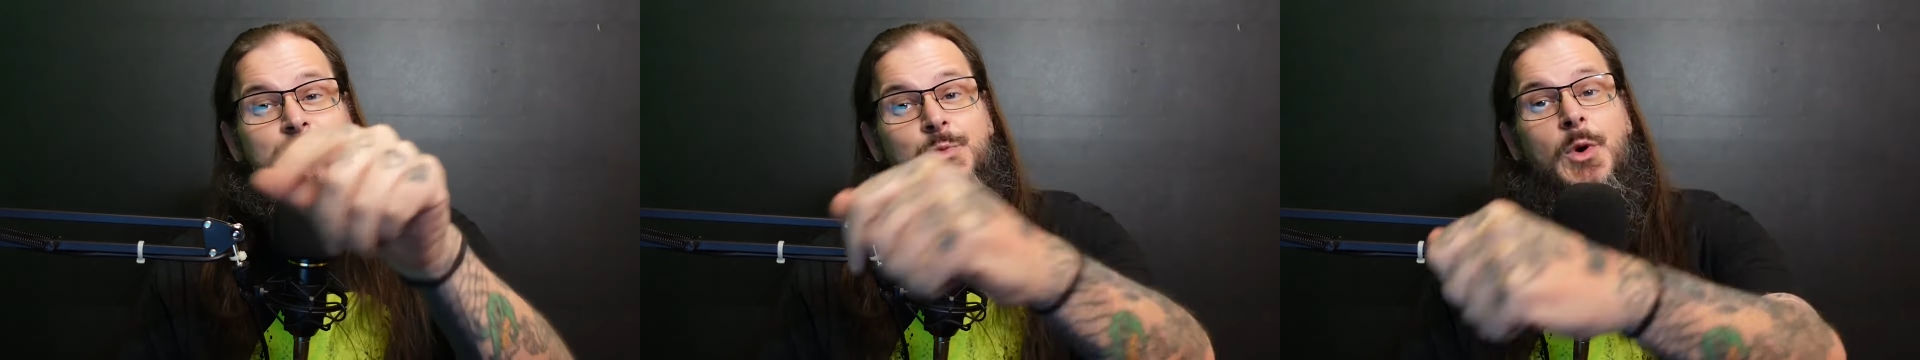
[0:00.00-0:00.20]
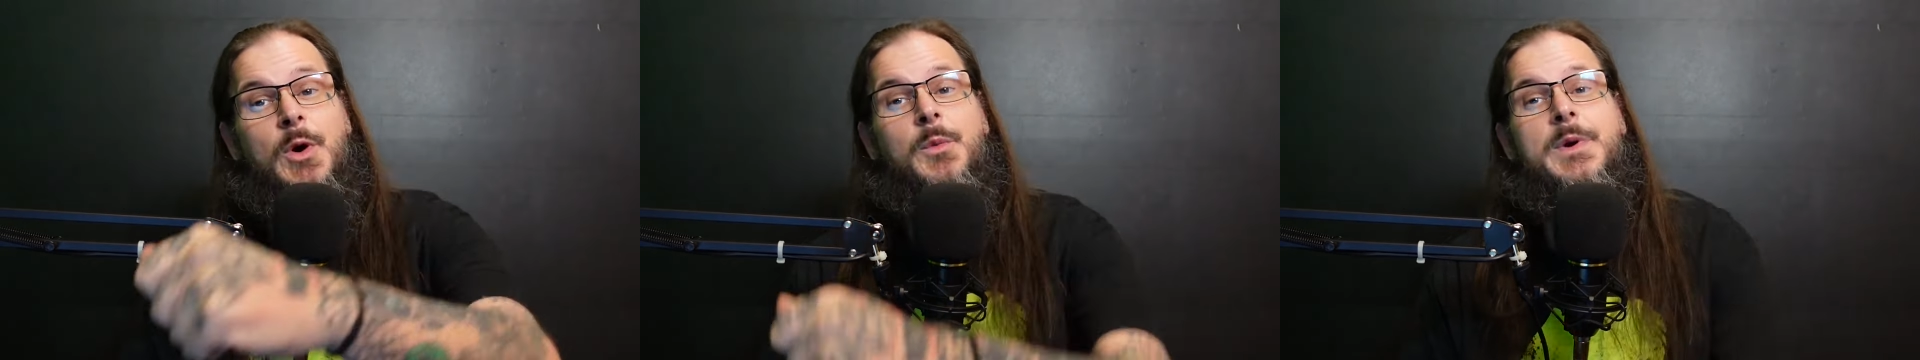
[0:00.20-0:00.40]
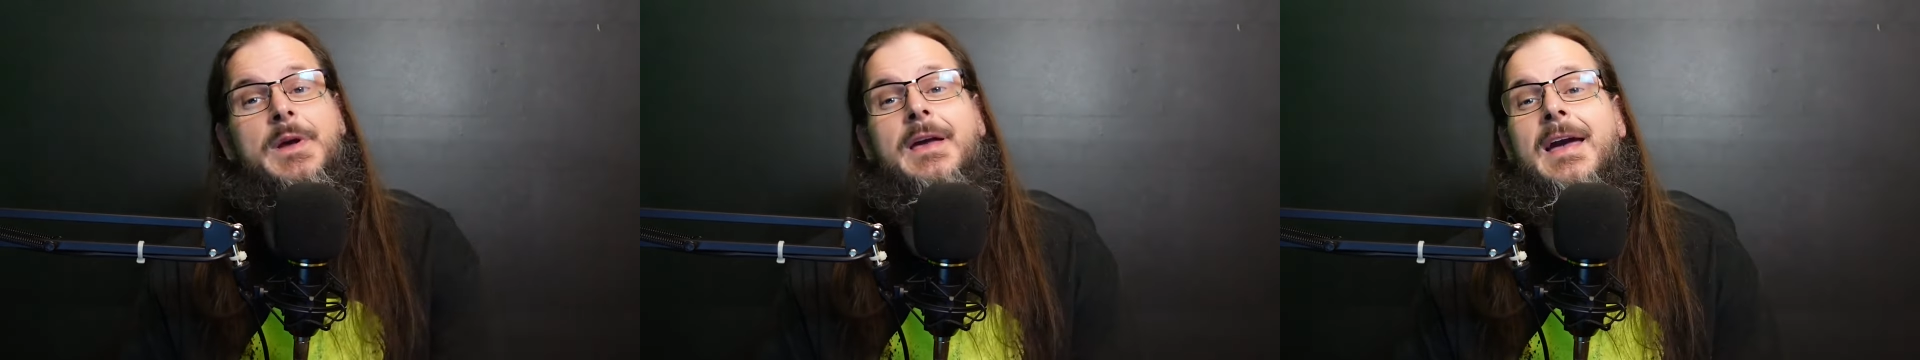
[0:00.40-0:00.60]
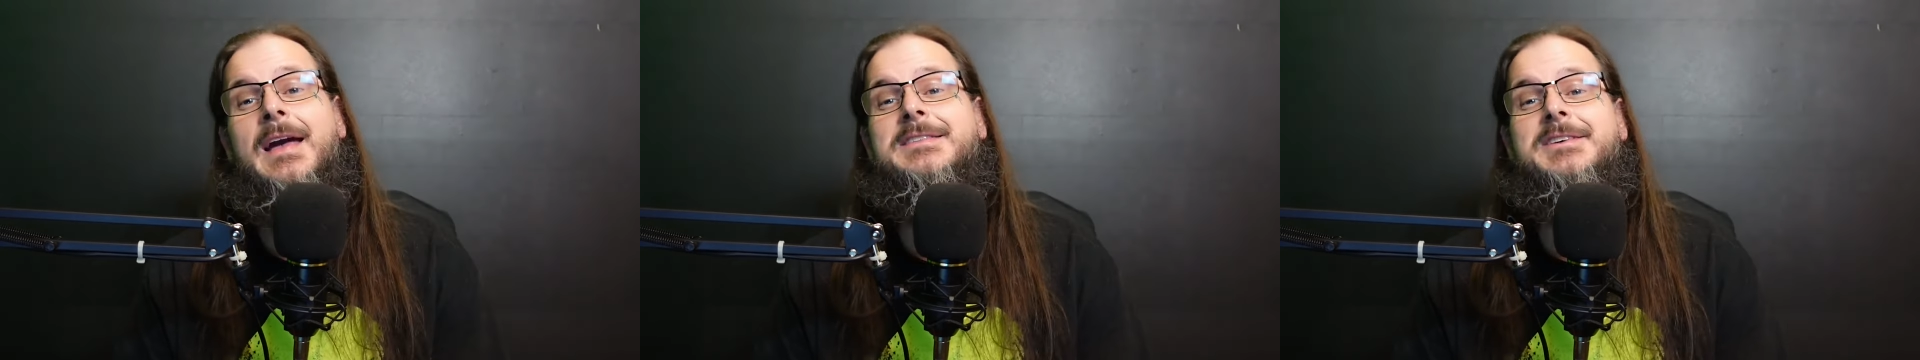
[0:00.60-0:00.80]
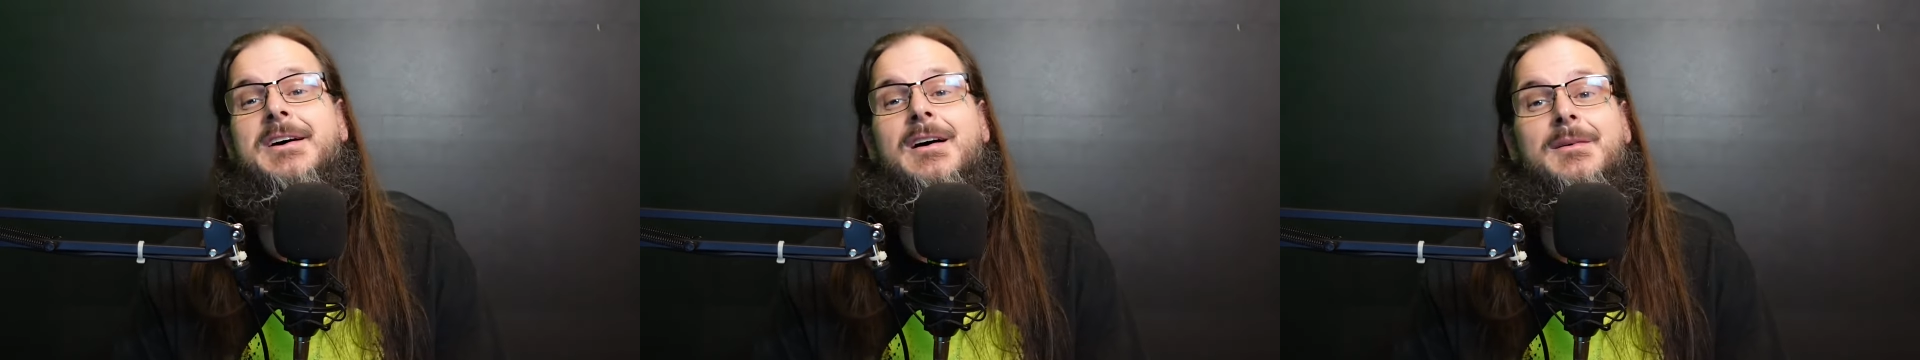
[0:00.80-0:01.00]
well, we can't
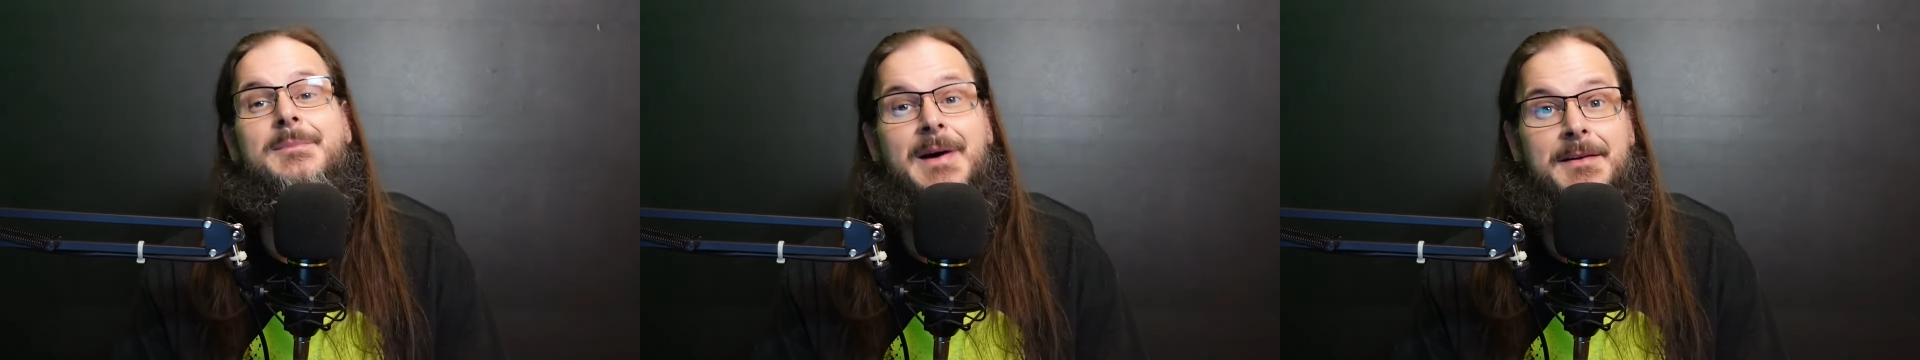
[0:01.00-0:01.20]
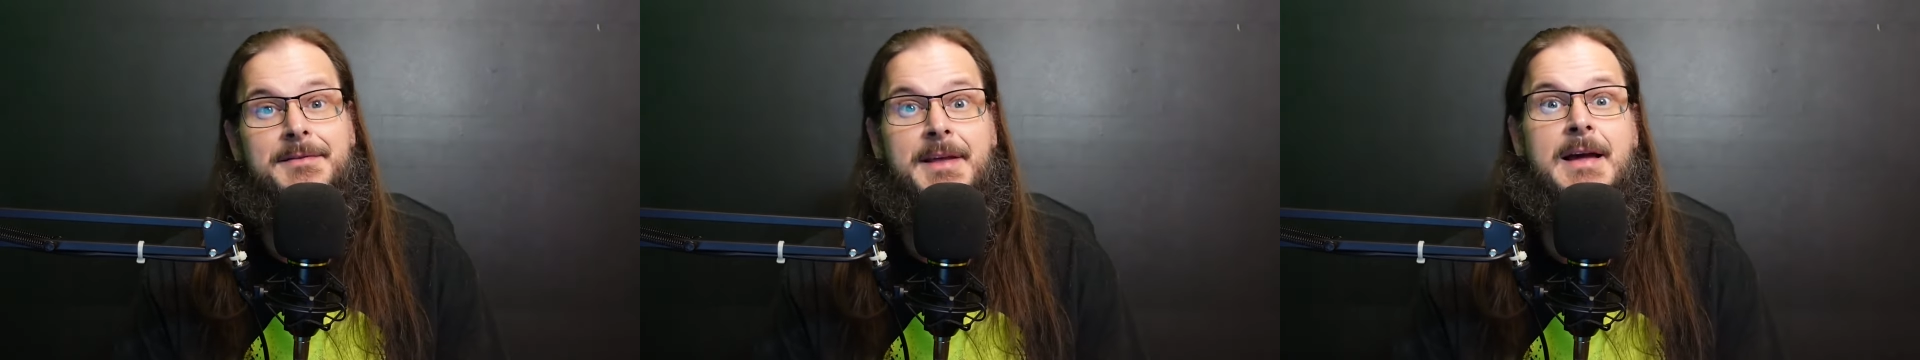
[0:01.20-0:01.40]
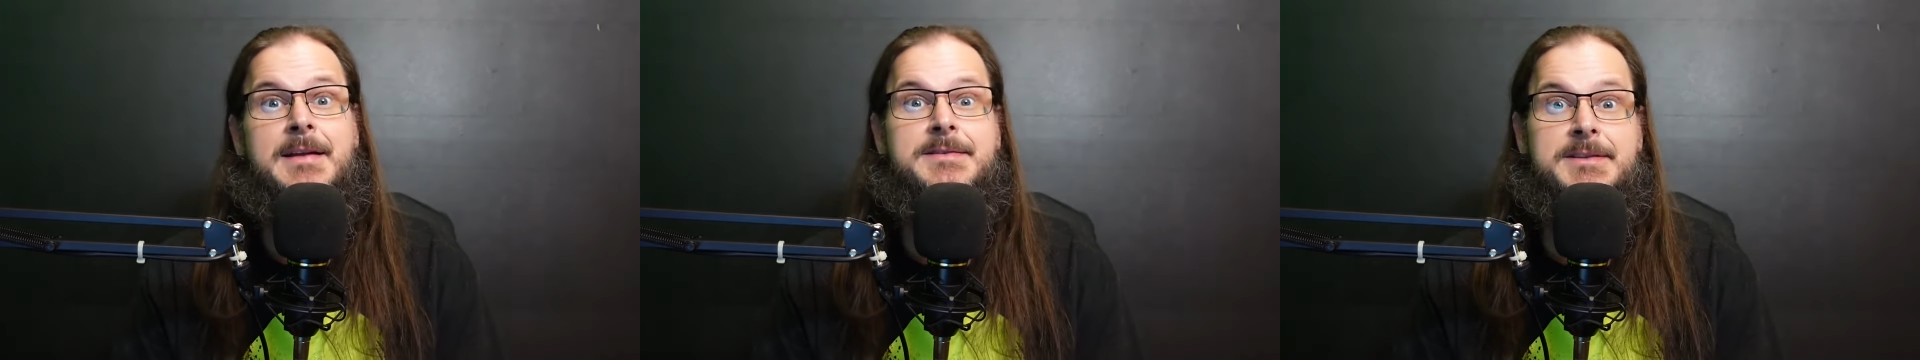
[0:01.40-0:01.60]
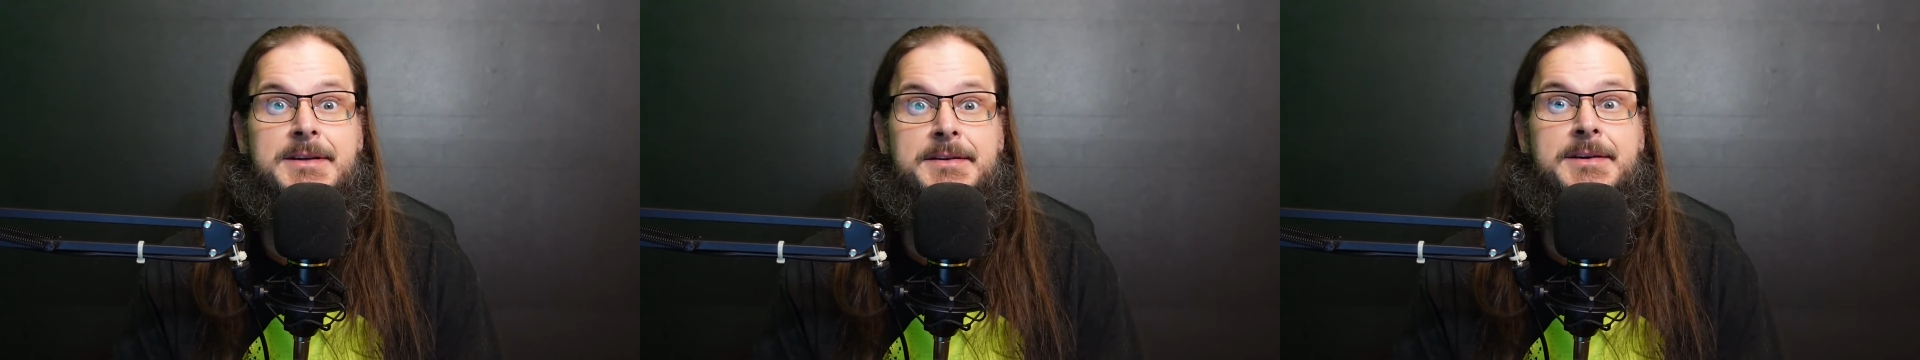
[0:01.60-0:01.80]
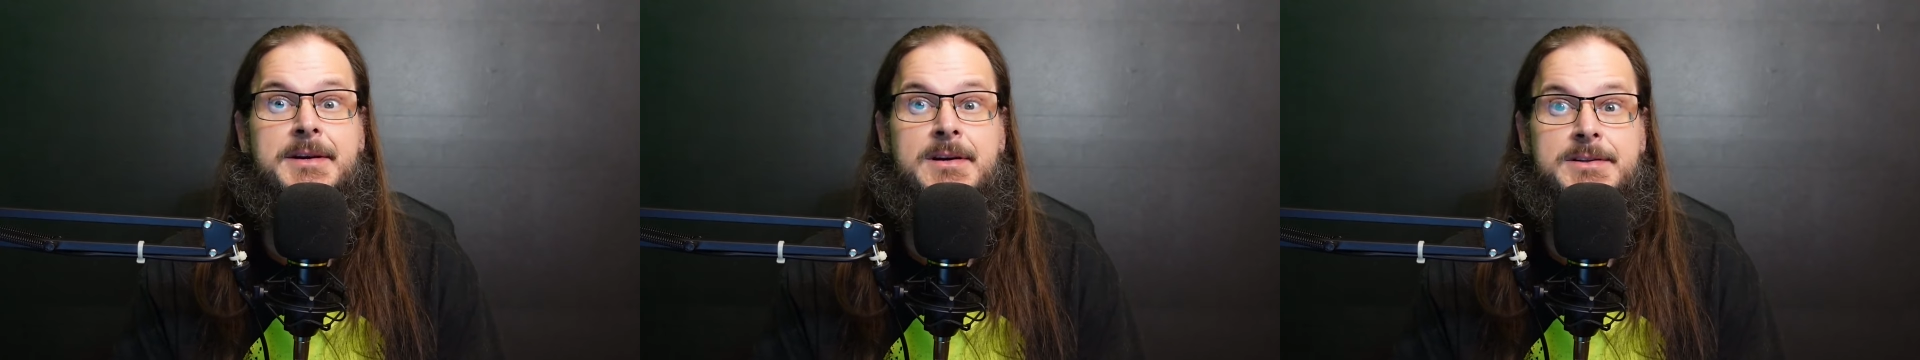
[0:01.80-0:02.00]
talk about that until the
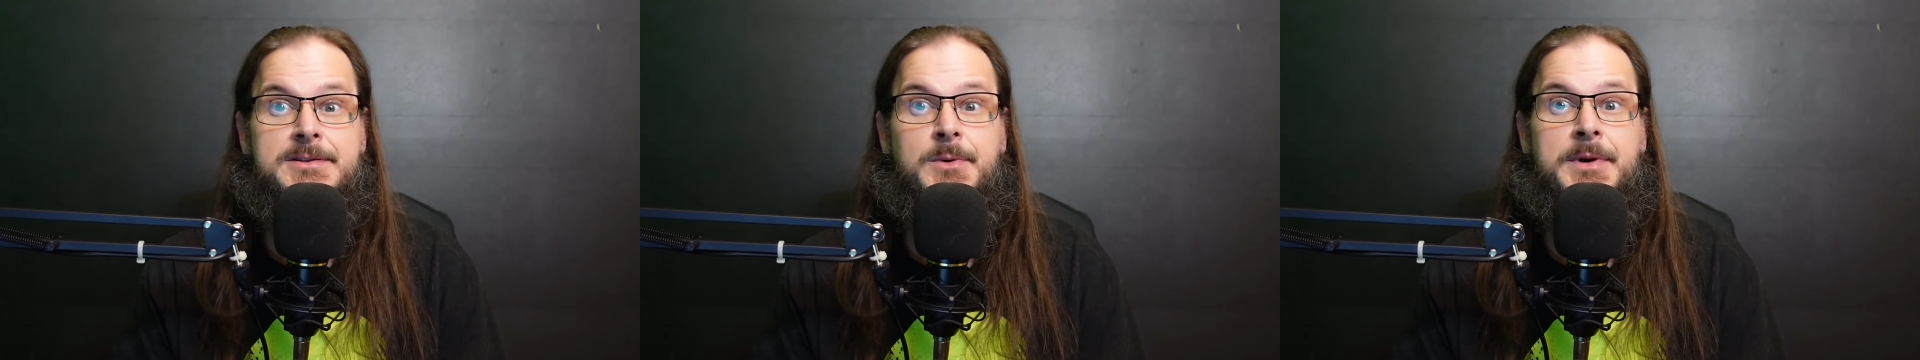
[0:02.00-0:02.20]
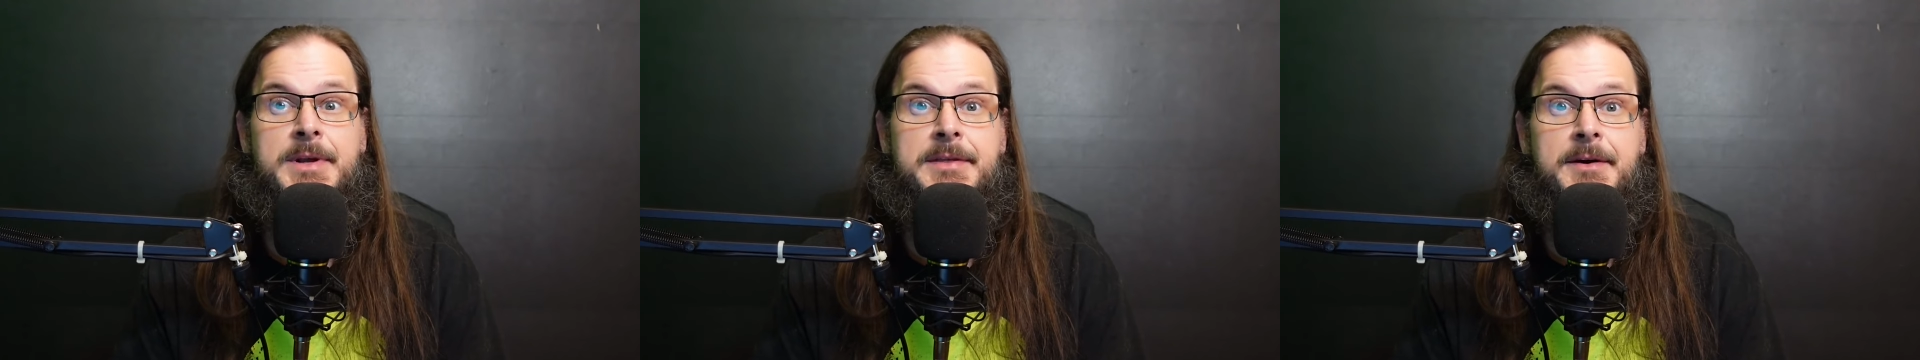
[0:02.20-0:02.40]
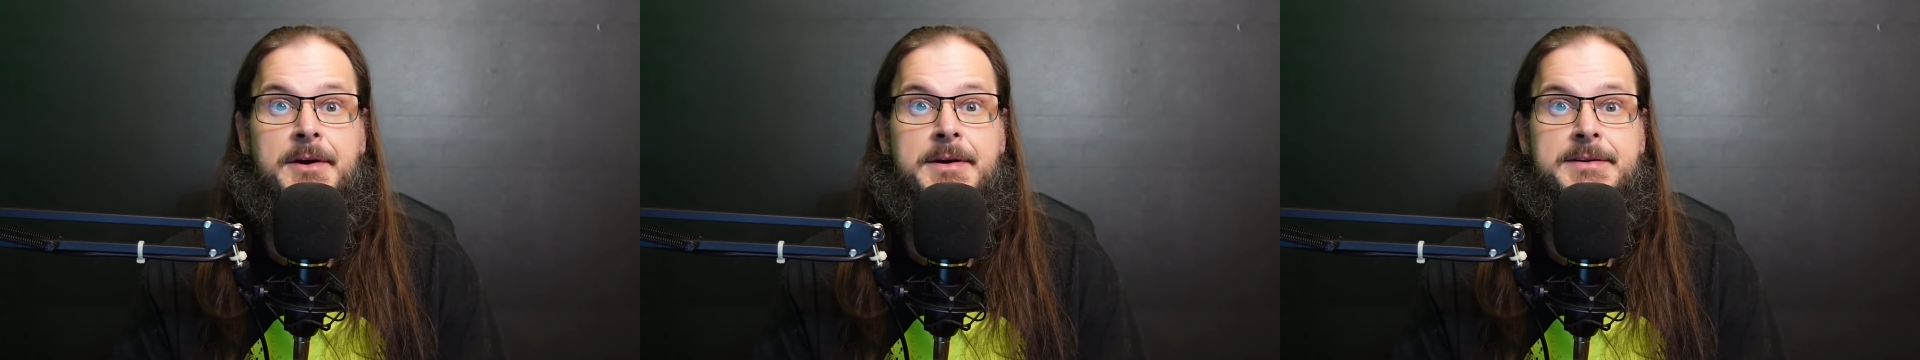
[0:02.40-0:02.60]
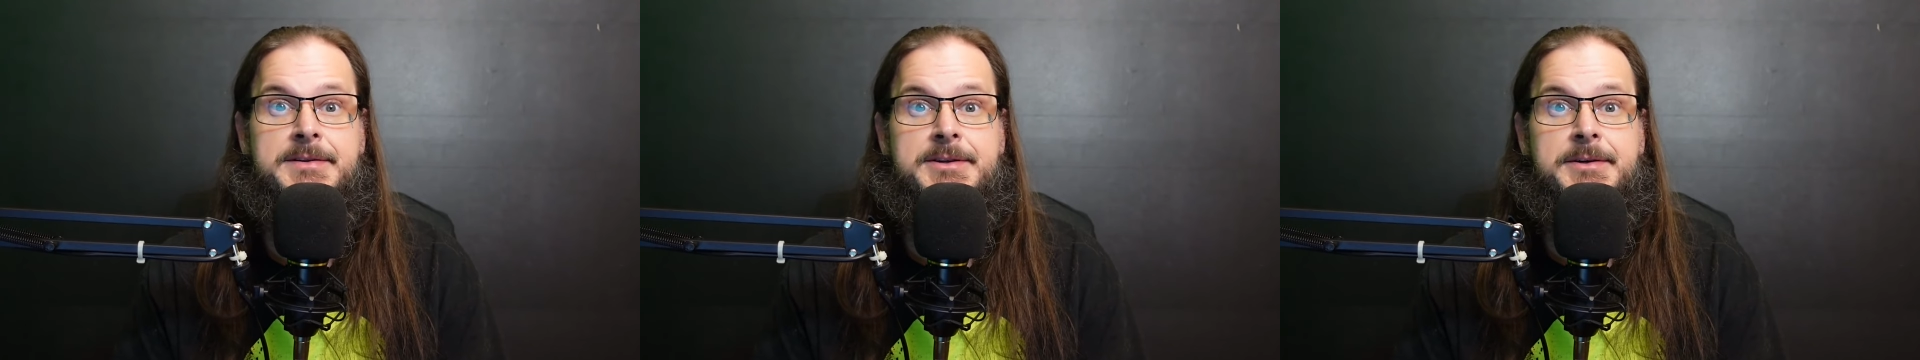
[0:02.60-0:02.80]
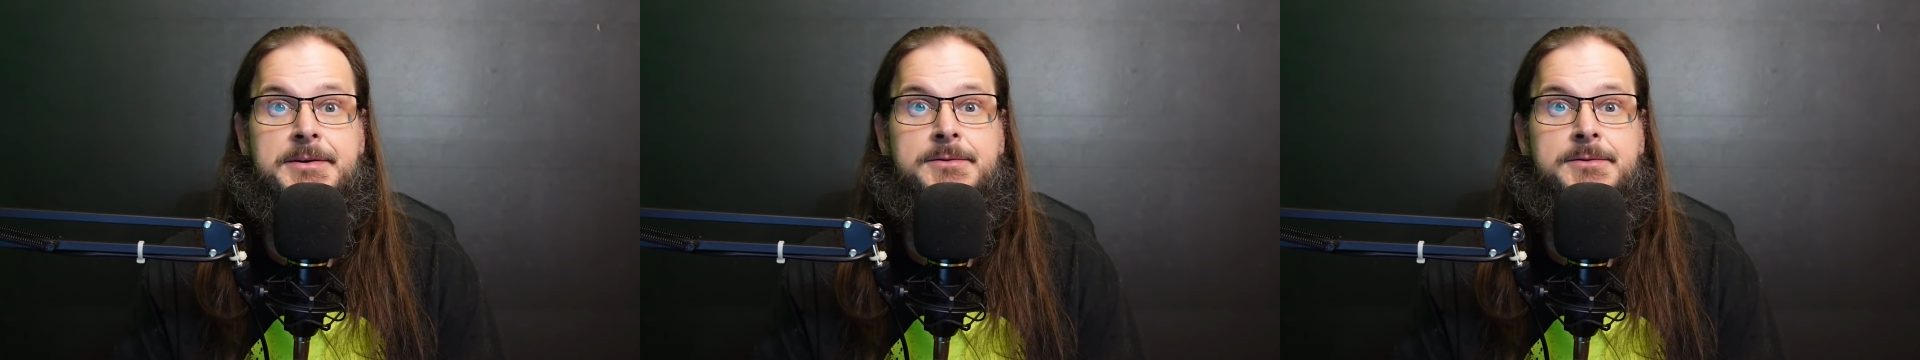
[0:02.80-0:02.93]
year 2032.